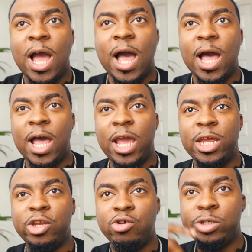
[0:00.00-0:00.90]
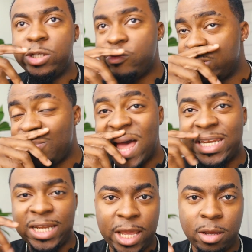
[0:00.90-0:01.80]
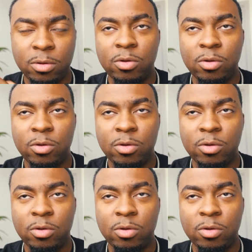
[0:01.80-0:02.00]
I usually respond late.